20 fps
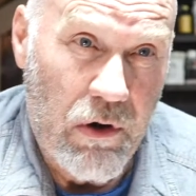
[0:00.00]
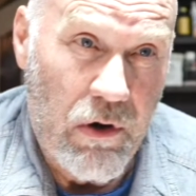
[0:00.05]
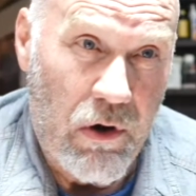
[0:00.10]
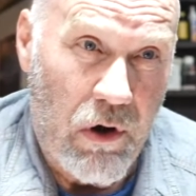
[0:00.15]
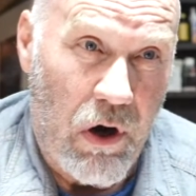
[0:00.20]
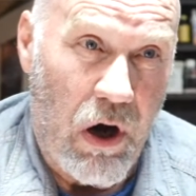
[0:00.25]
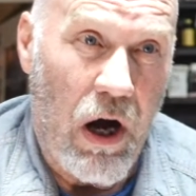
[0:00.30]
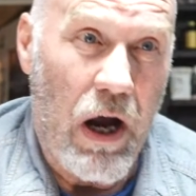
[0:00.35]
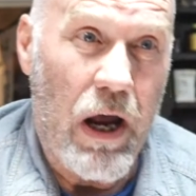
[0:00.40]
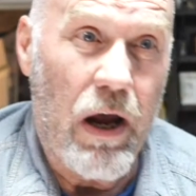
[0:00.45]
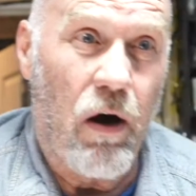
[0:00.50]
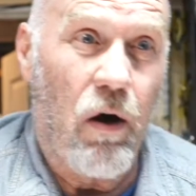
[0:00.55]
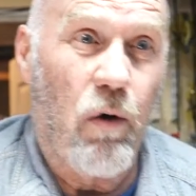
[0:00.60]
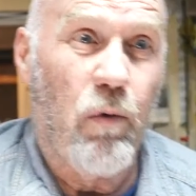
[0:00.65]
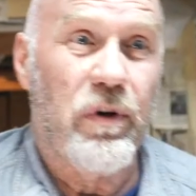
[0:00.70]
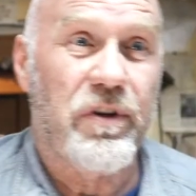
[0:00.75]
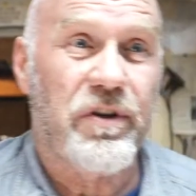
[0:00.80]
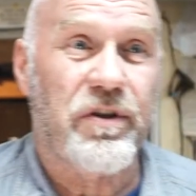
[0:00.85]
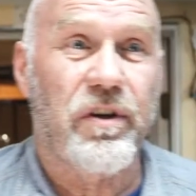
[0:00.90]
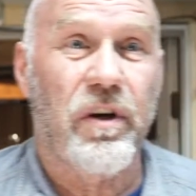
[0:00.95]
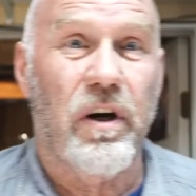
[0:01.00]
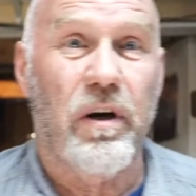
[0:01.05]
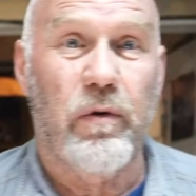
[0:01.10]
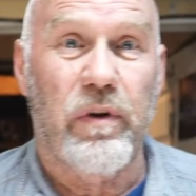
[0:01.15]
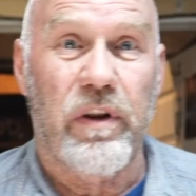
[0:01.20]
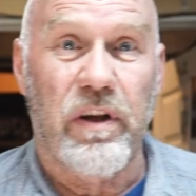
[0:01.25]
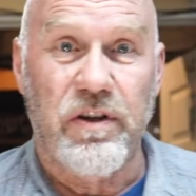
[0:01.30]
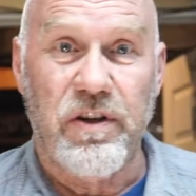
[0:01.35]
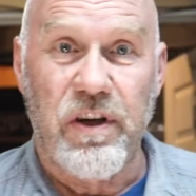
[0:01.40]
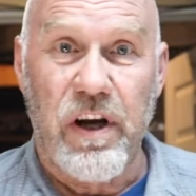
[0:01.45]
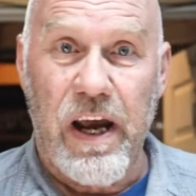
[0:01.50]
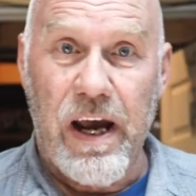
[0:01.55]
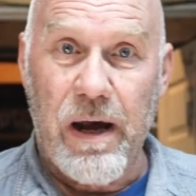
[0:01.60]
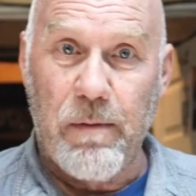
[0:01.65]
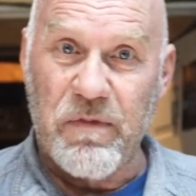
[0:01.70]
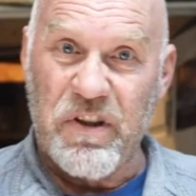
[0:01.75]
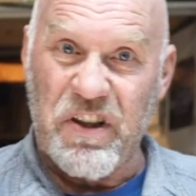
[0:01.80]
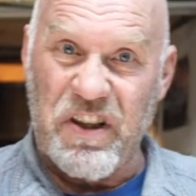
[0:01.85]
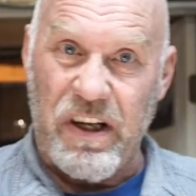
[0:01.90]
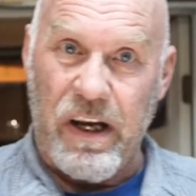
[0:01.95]
I always start with a
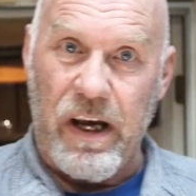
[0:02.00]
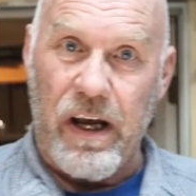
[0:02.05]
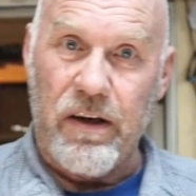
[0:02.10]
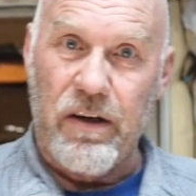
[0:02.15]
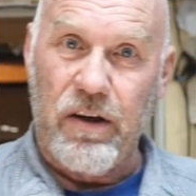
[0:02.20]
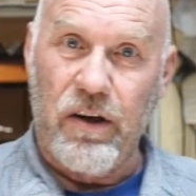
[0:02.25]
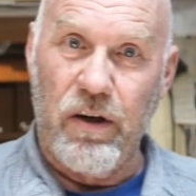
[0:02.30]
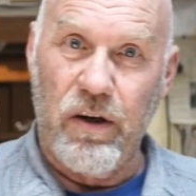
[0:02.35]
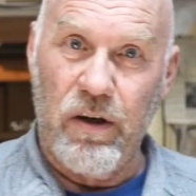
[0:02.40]
jam set,